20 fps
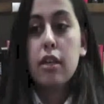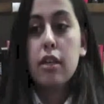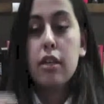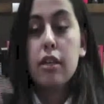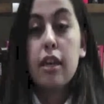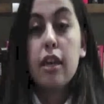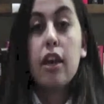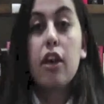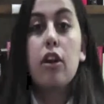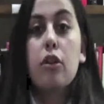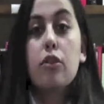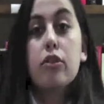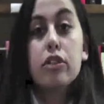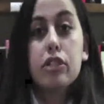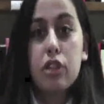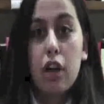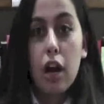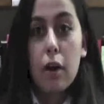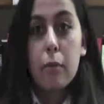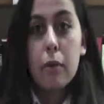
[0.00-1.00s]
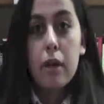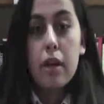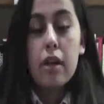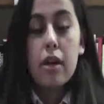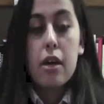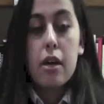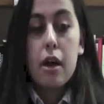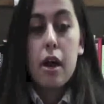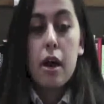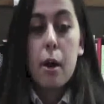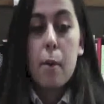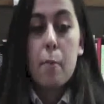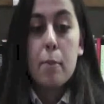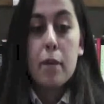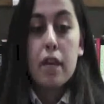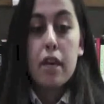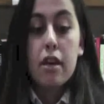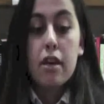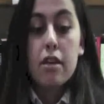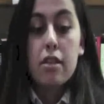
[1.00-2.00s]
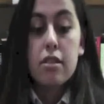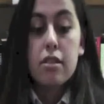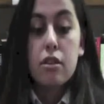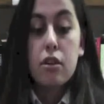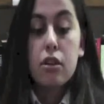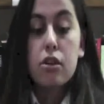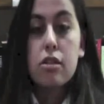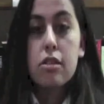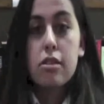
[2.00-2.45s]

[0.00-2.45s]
get another job because her